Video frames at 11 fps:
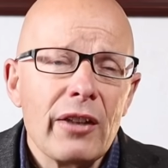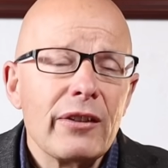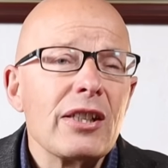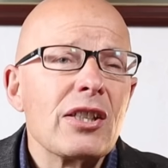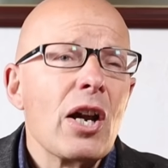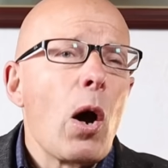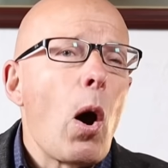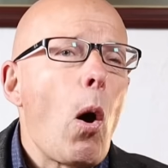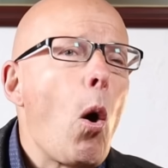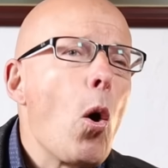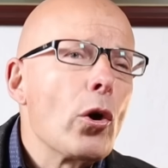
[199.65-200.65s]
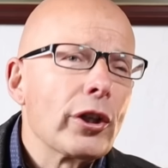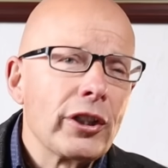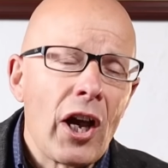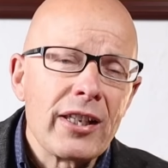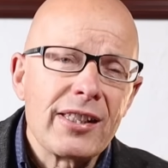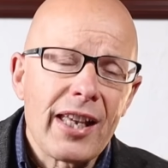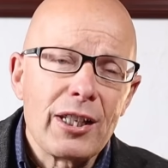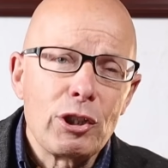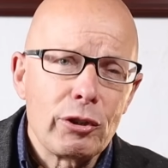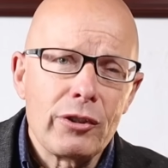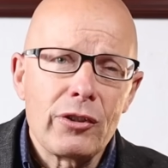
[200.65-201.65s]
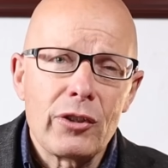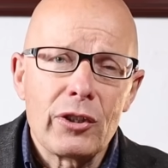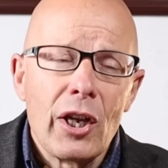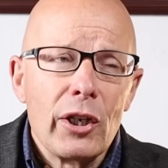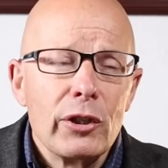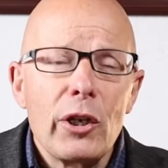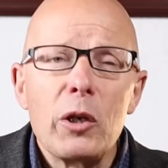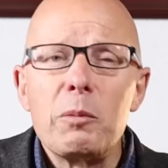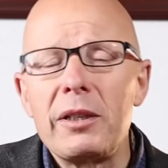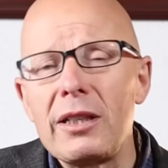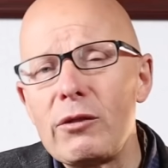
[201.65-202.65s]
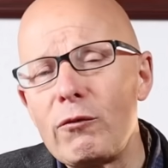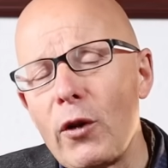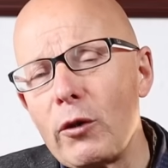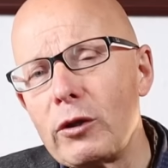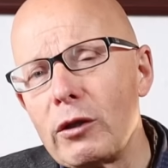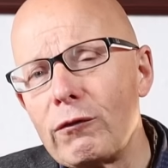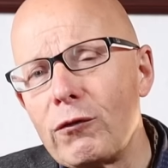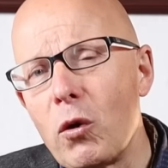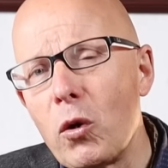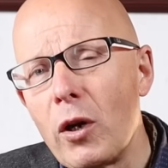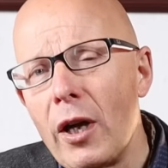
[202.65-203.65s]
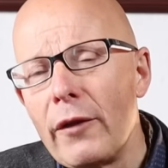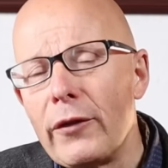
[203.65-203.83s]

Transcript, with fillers: these organisations that nobody's voted for,